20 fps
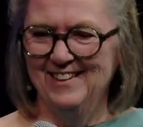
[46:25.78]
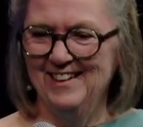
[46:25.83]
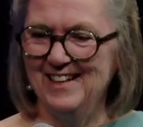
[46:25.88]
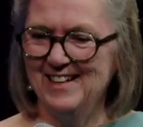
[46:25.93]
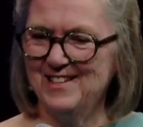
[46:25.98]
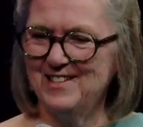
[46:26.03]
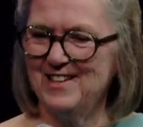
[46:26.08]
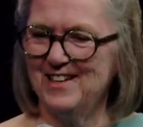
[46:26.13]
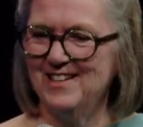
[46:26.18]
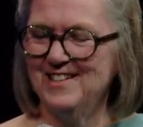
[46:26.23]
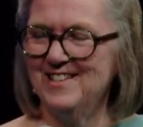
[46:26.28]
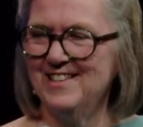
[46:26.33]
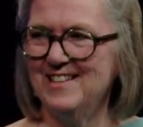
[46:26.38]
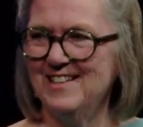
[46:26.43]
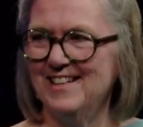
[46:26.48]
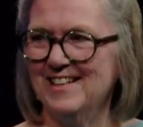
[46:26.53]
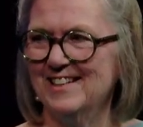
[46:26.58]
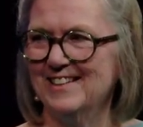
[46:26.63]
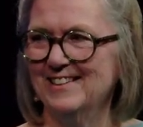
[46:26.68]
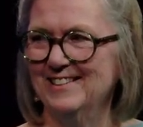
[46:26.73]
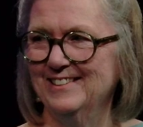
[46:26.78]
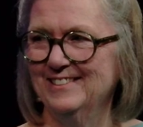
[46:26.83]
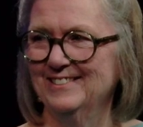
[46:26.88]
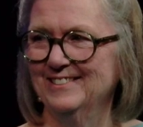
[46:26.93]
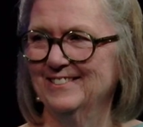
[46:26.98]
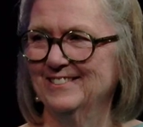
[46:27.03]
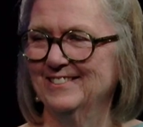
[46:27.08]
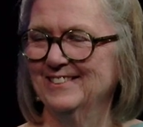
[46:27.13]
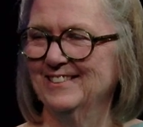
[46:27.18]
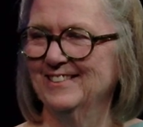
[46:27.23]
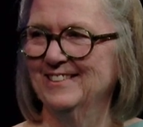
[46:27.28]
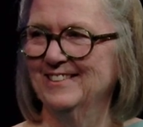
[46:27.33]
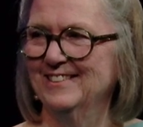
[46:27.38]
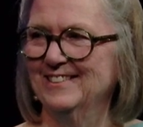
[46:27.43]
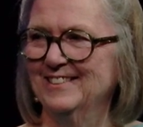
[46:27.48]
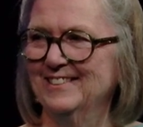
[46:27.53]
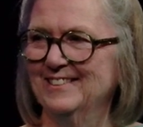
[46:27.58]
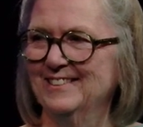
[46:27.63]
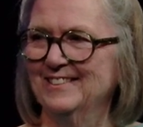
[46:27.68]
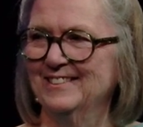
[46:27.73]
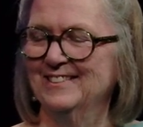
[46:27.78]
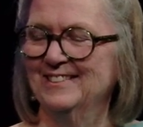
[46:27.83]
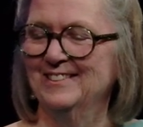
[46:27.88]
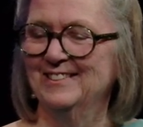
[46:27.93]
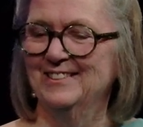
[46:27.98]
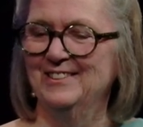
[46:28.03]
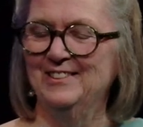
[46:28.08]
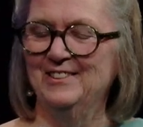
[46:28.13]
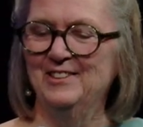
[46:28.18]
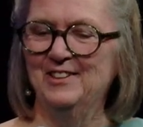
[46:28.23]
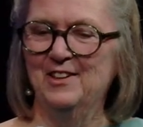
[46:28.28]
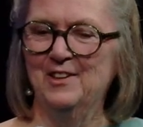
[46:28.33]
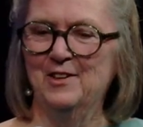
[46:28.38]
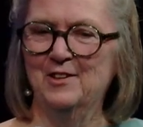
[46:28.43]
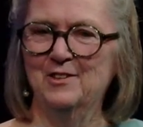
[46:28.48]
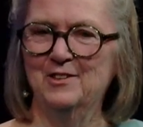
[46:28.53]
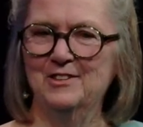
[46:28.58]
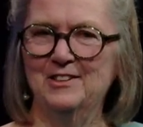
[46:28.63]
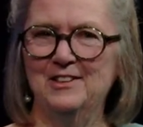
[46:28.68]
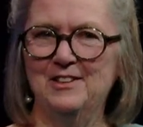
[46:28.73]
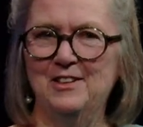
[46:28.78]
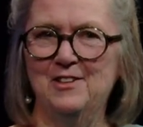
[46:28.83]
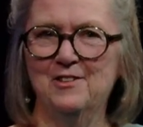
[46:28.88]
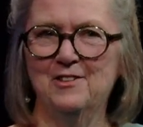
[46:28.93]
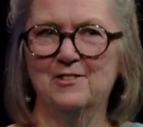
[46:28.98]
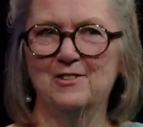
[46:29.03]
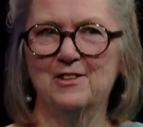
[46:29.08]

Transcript: Yes, I see it. You know,